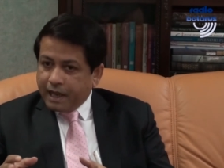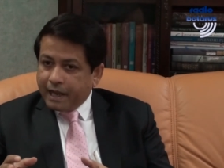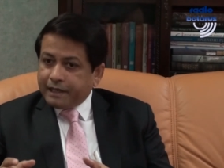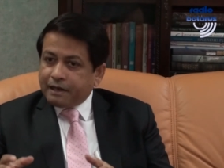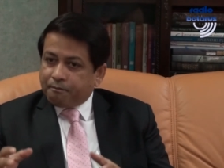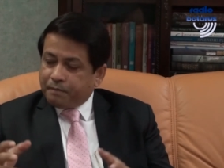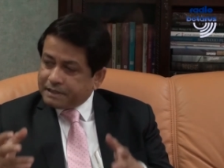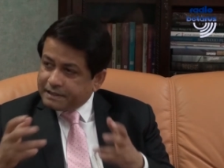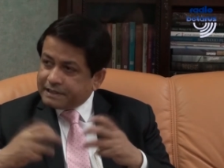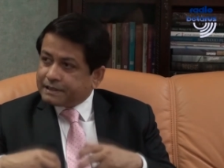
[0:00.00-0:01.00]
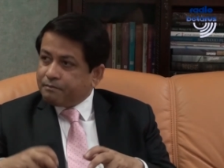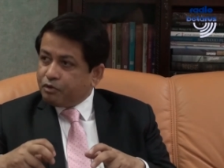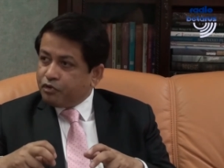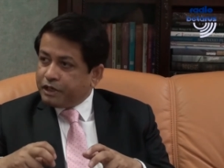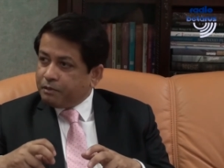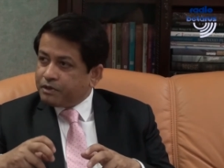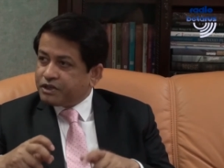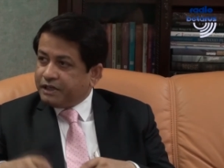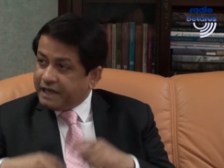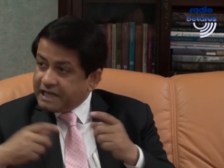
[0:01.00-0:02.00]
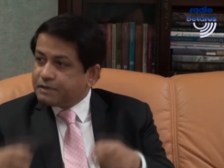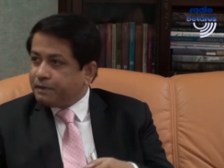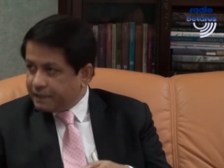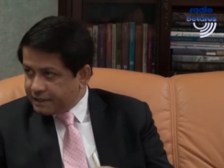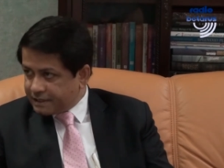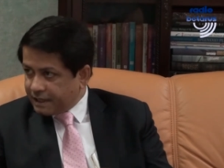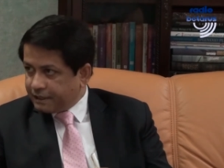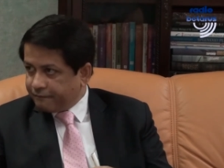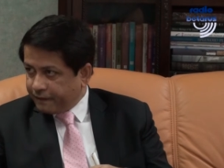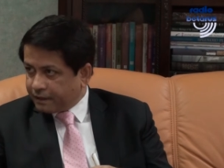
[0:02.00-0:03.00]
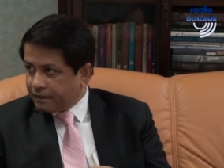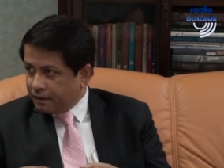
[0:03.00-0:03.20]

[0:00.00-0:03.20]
and our business community which deals with these scientific